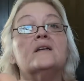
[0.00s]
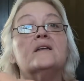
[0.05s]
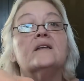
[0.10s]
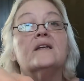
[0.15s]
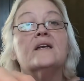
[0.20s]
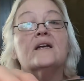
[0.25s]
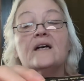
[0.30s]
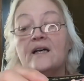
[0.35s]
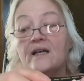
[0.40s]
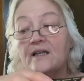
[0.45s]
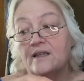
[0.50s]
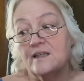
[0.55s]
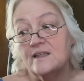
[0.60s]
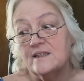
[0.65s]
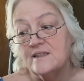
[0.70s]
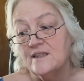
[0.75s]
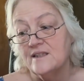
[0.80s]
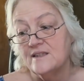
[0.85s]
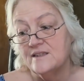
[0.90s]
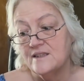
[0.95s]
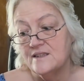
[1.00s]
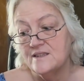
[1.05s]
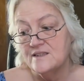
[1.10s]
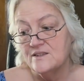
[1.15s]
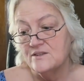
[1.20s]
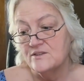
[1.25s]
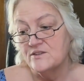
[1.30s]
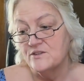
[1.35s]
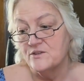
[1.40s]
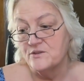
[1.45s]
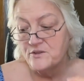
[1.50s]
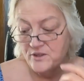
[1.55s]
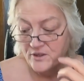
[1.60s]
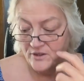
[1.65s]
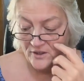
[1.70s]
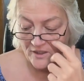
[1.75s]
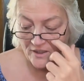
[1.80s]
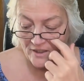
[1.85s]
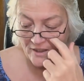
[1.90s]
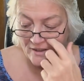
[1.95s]
Yeah, I like that. That sounds so good.
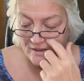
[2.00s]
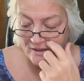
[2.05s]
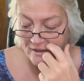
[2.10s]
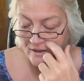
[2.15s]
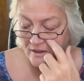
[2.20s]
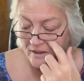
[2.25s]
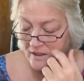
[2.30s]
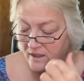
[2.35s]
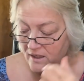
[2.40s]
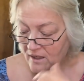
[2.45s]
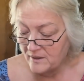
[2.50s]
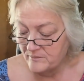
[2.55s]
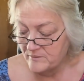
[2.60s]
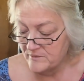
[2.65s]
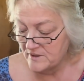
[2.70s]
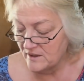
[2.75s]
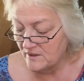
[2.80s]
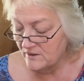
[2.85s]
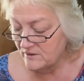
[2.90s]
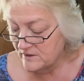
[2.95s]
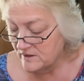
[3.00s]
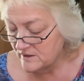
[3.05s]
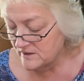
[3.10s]
I'm telling you,